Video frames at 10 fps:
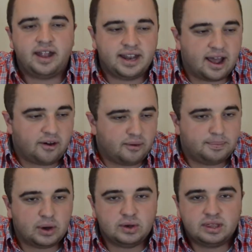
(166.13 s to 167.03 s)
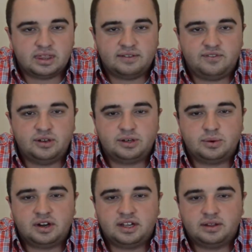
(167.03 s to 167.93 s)
Now, both the Future
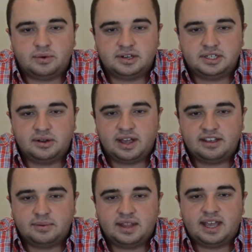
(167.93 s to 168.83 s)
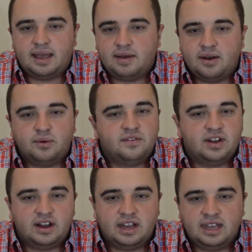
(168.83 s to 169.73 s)
World and the World Showcase, when they came out, were
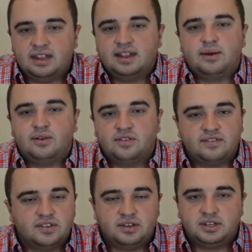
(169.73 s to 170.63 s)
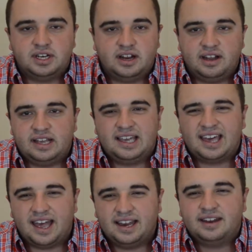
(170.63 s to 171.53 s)
revolutionary,
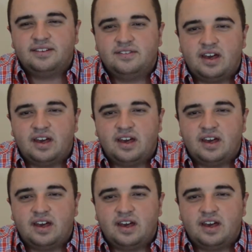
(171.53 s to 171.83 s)
kind of.